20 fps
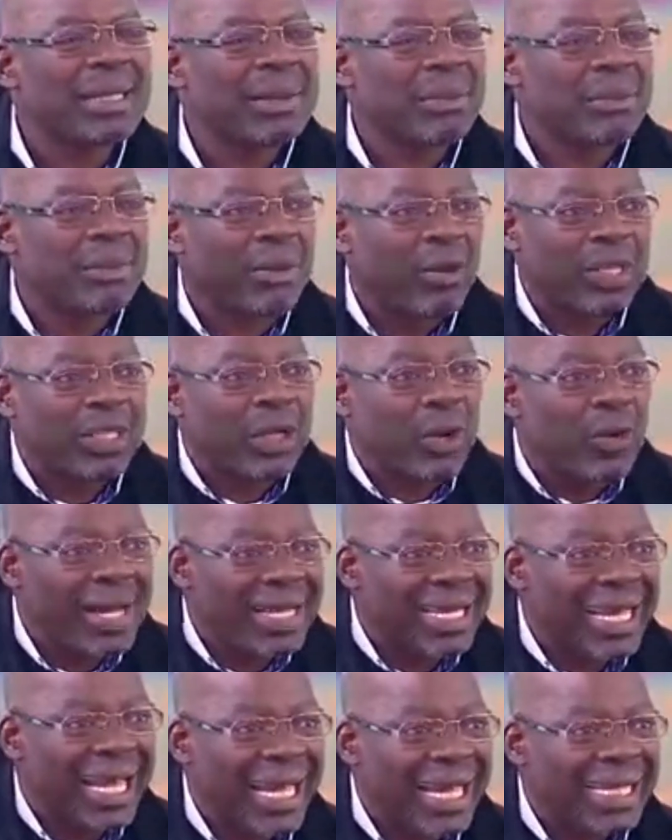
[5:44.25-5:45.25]
On the
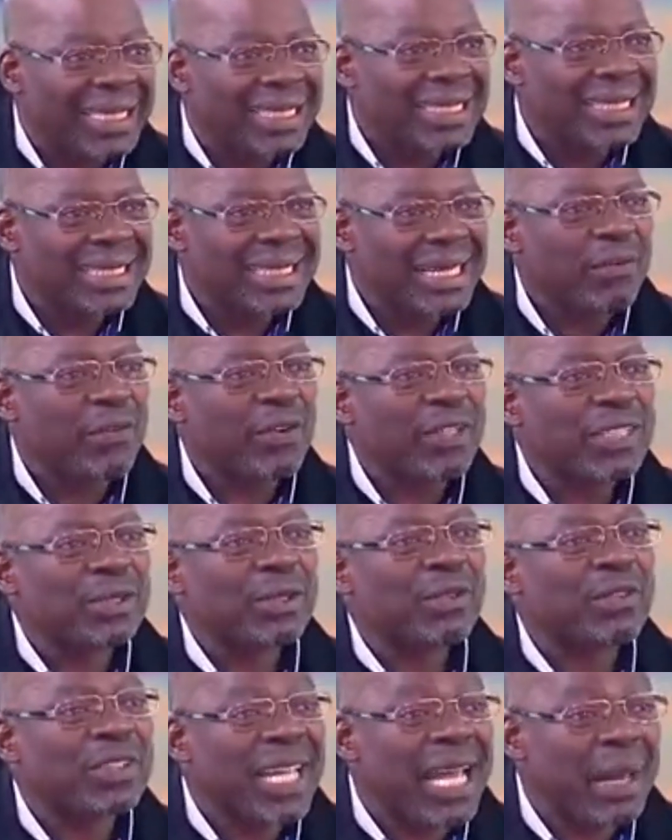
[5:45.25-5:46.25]
one hand, forces
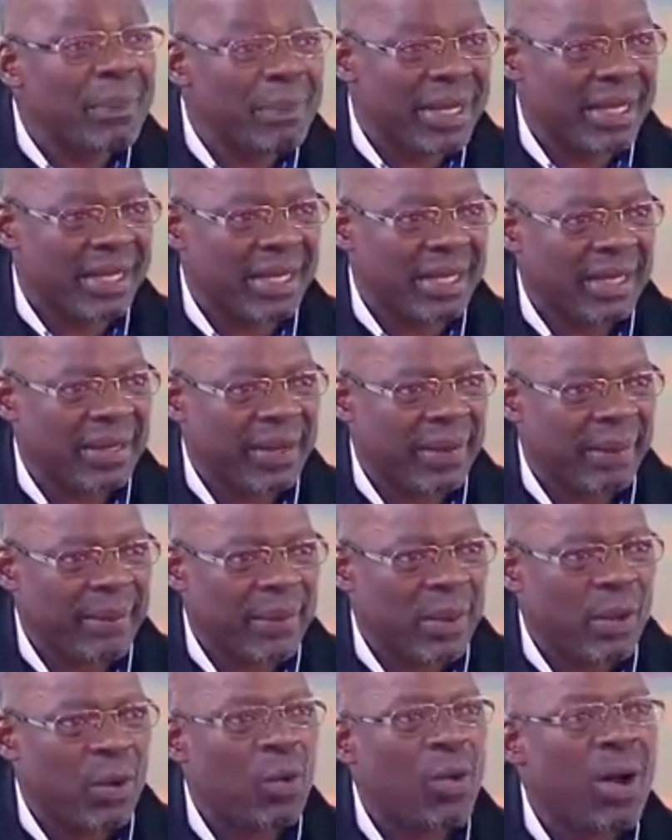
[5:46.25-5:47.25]
of capital
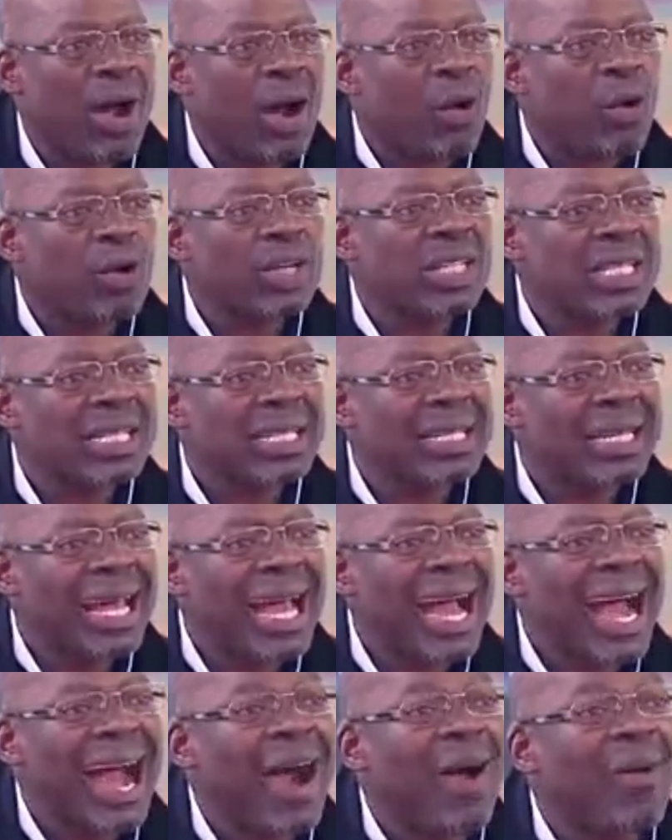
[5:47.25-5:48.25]
who are holding
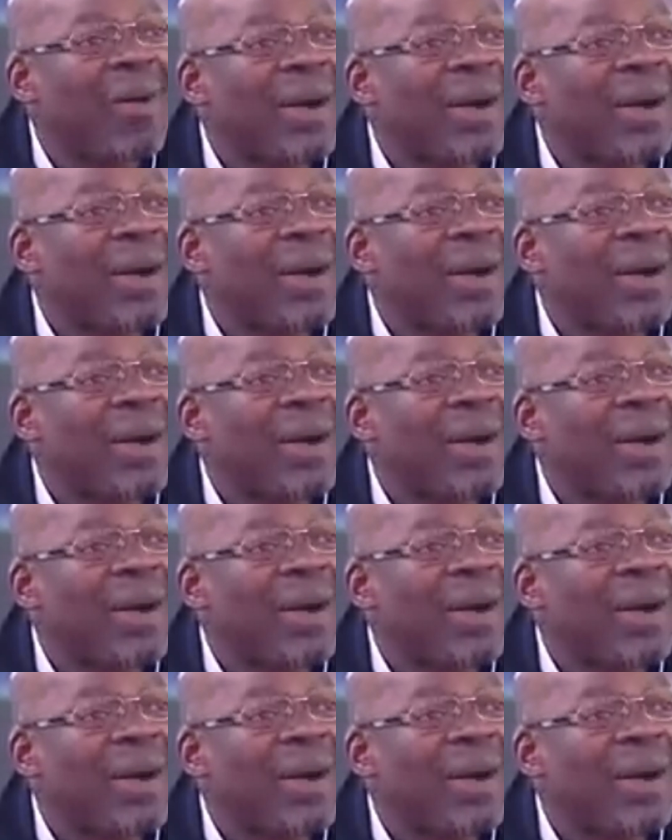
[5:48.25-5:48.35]
our